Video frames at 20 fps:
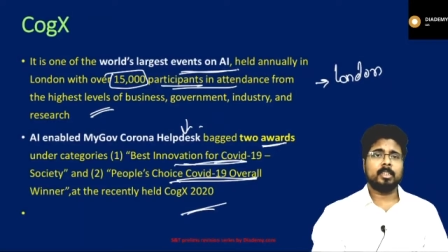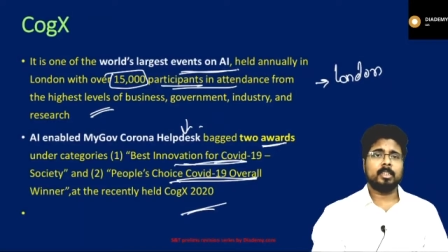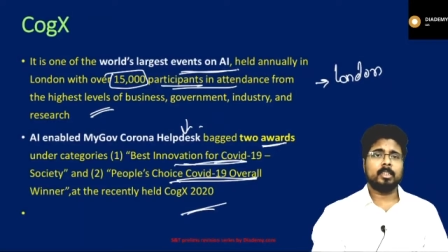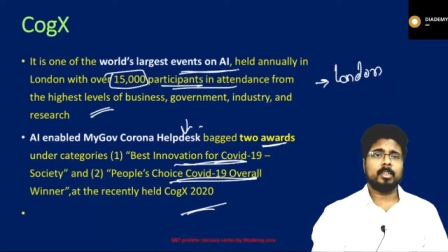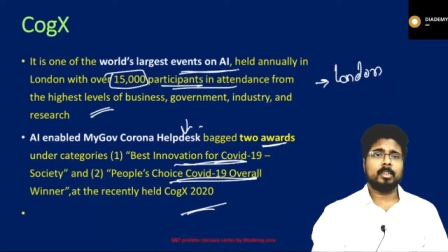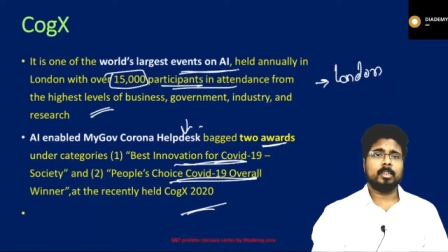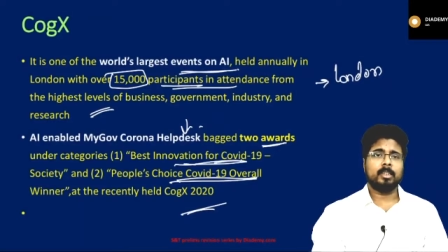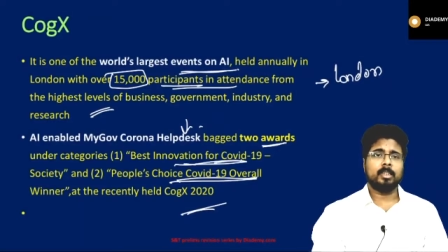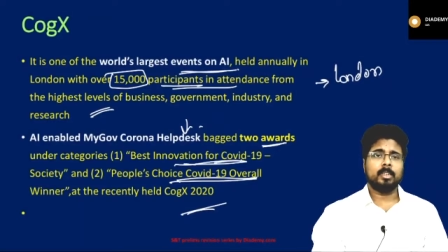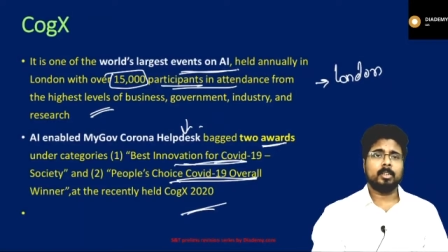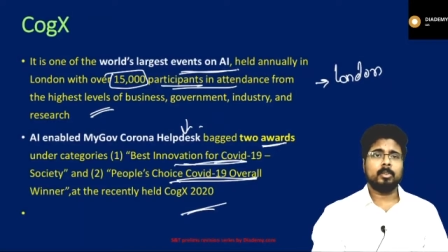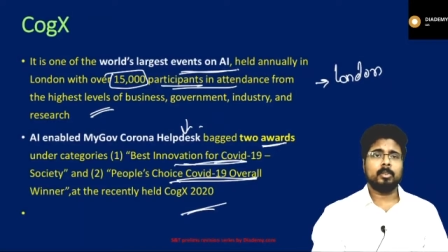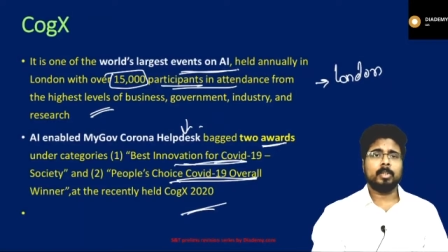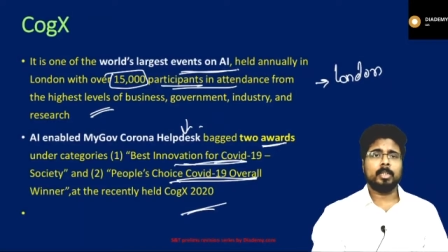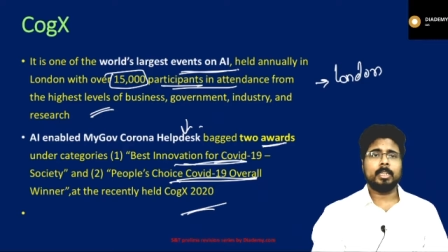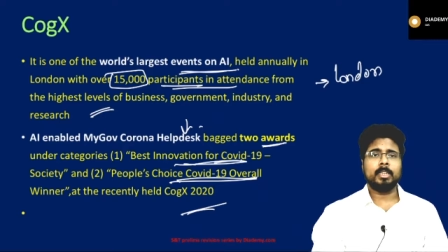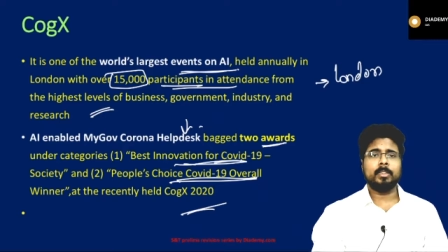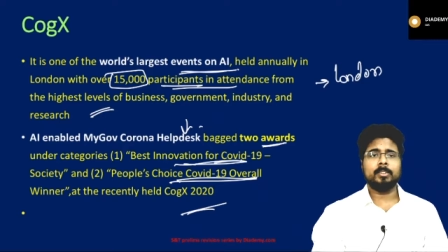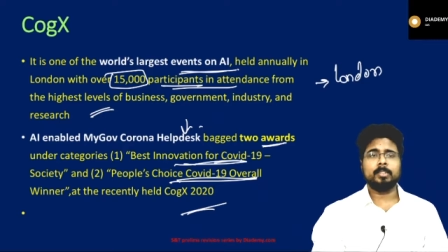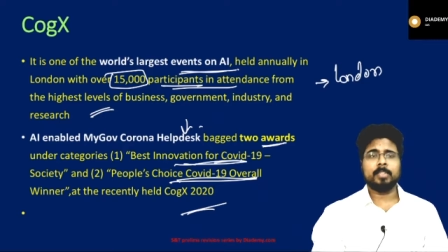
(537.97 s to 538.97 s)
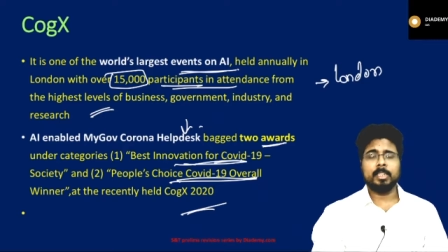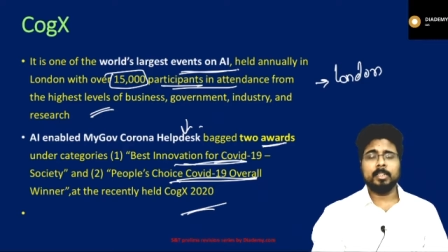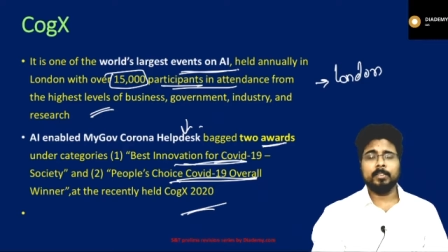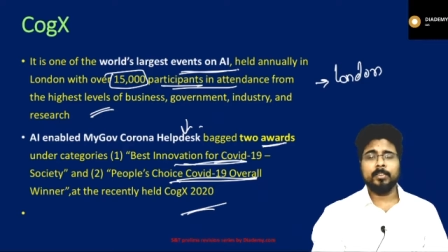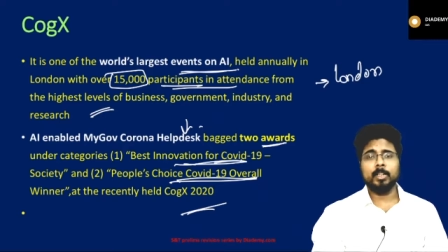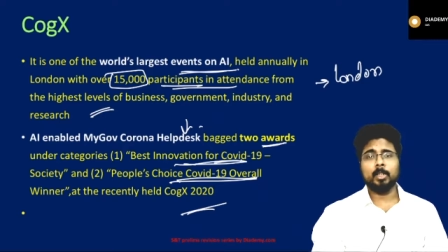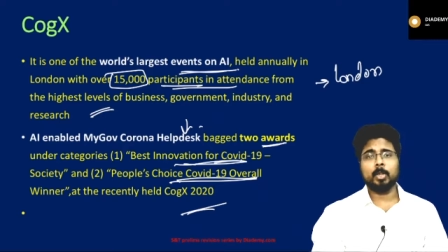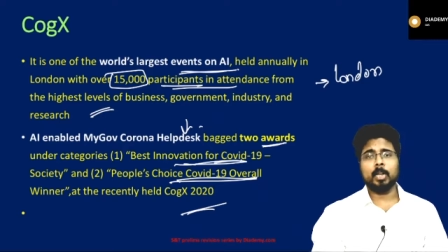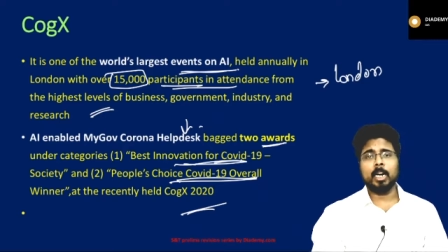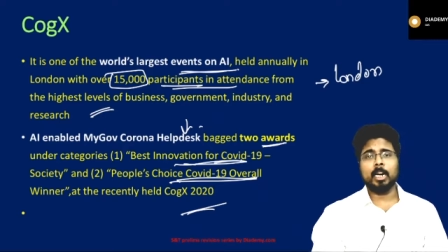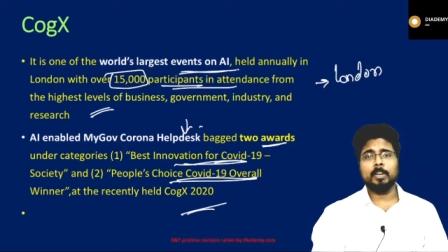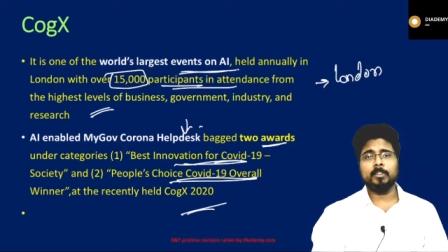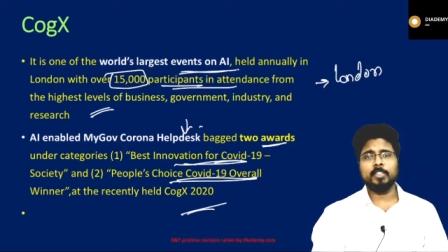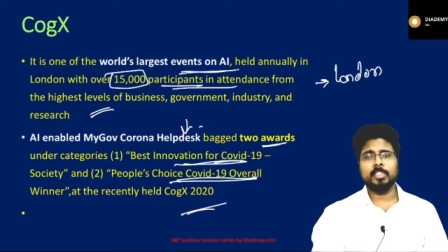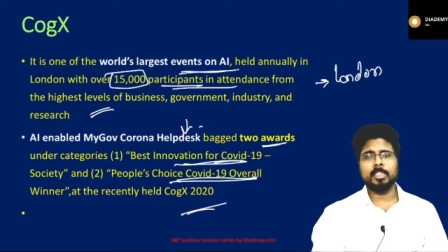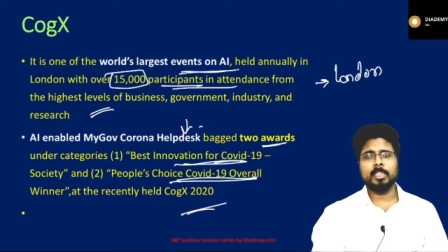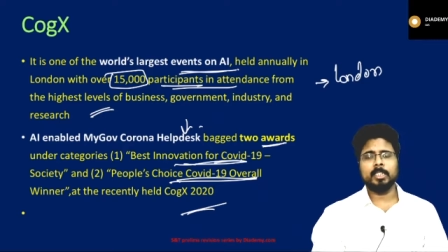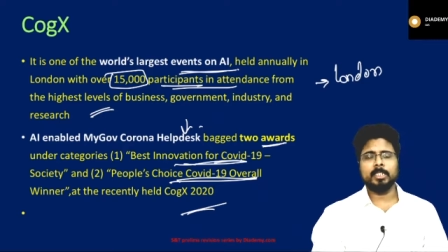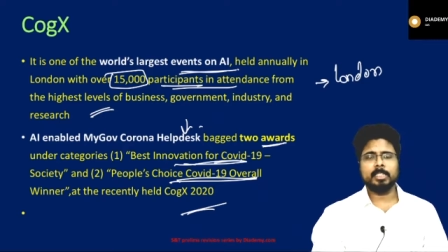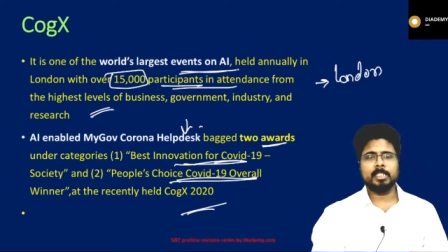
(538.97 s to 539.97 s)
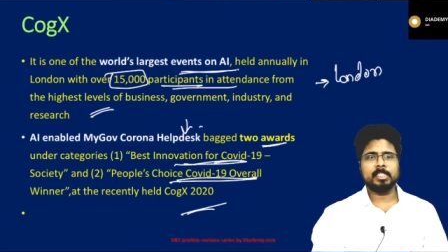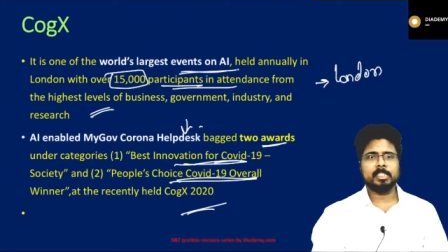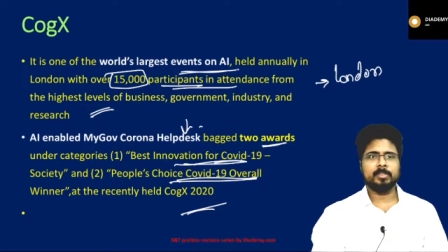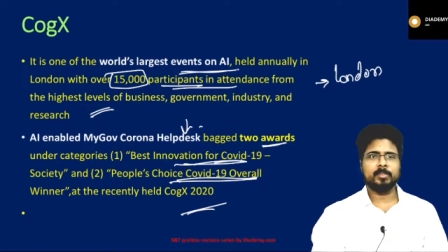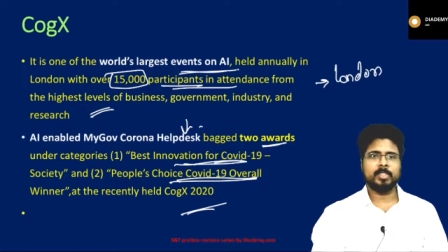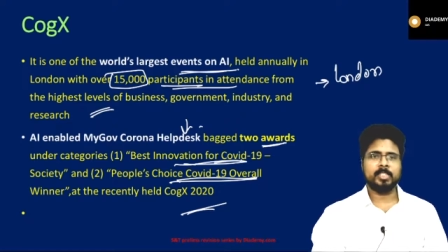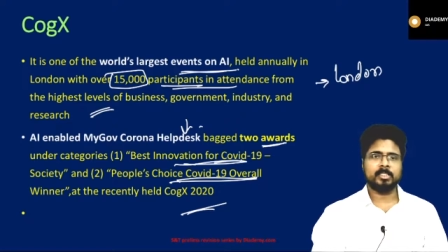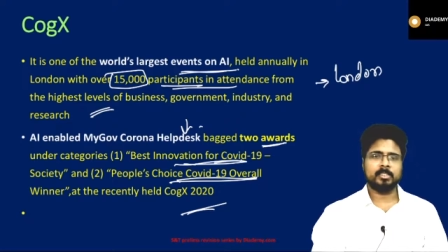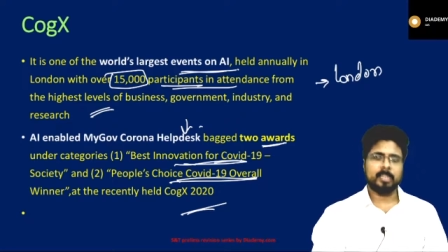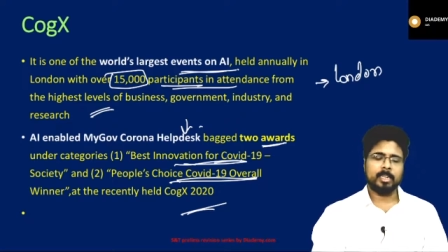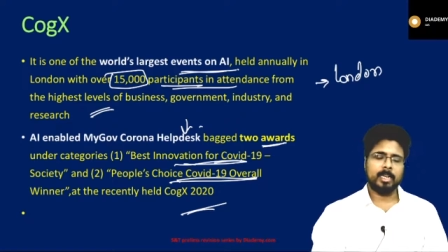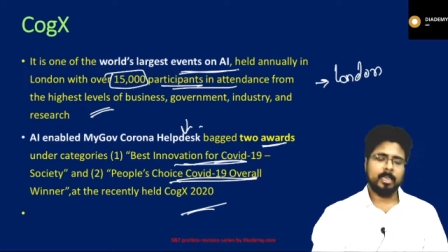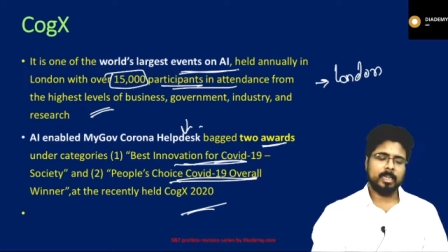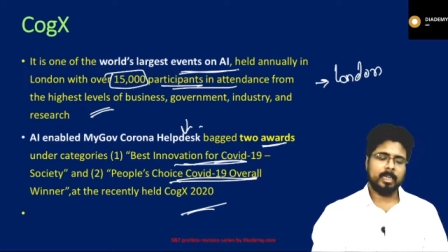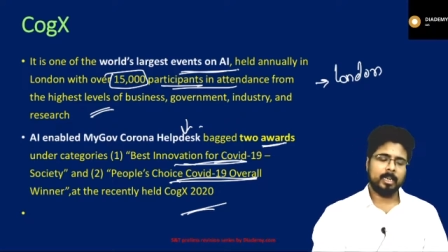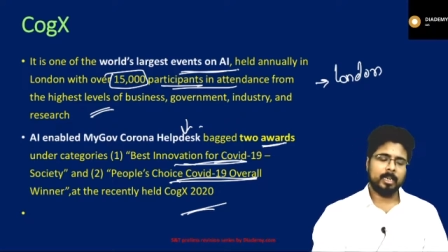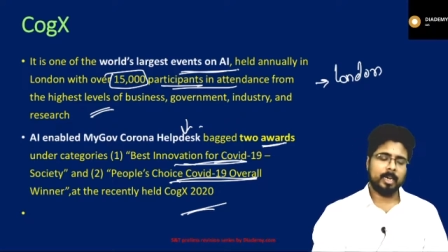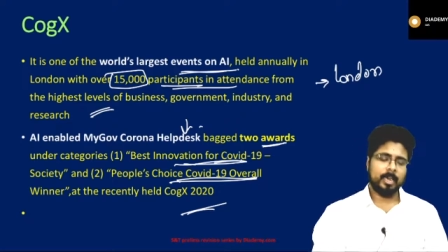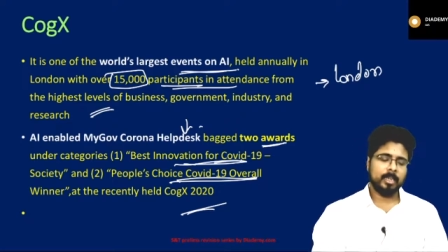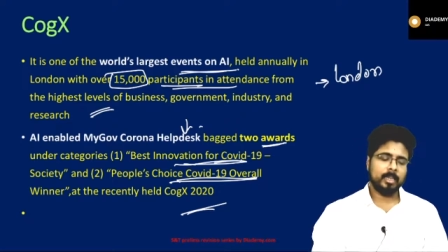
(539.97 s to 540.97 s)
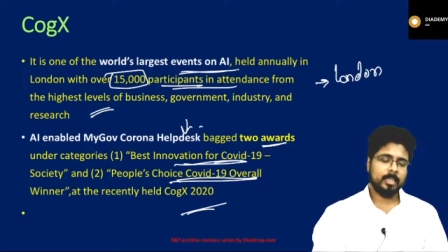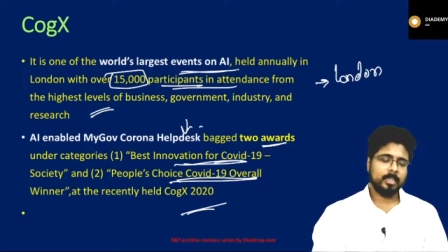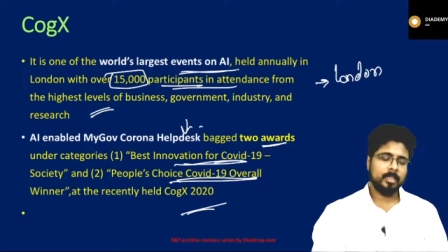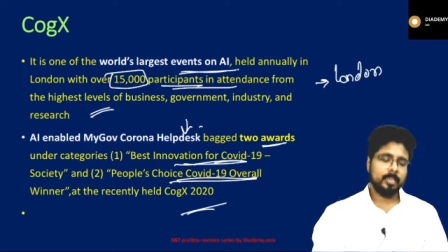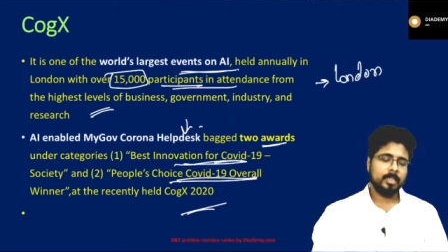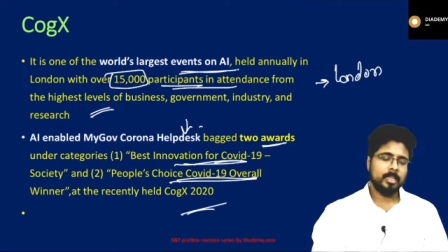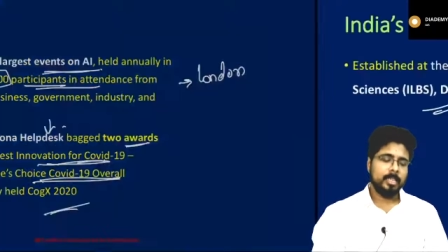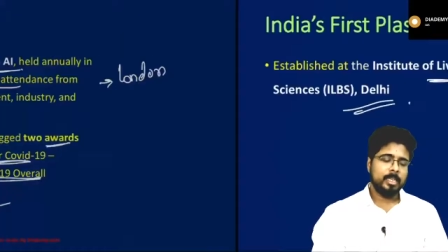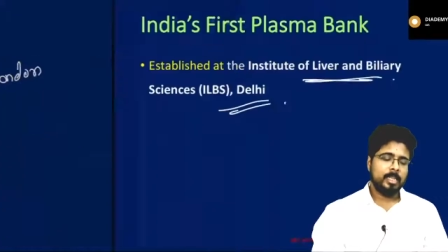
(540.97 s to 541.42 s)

uh, you know, event on artificial intelligence, which is held in London.